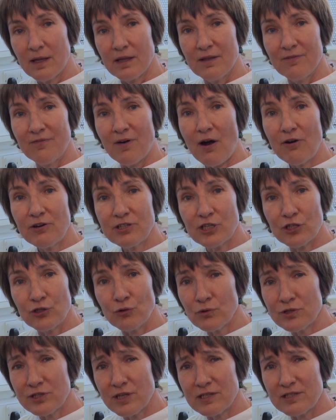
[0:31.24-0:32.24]
The virus can
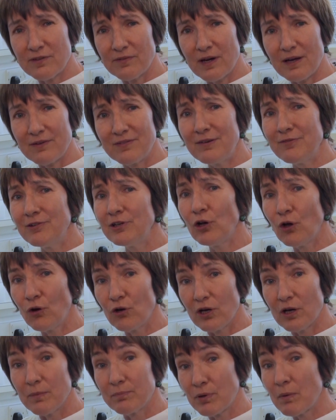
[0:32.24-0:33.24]
also survive even
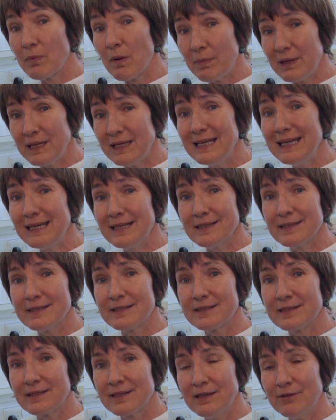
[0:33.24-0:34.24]
longer, probably
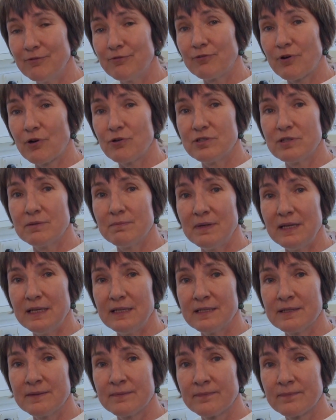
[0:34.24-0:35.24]
years, in frozen
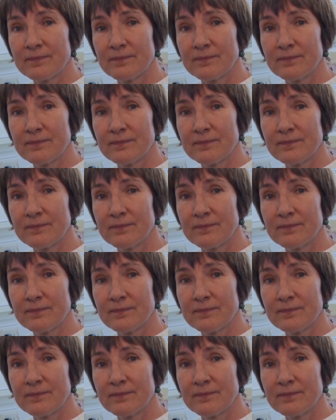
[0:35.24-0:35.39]
meat.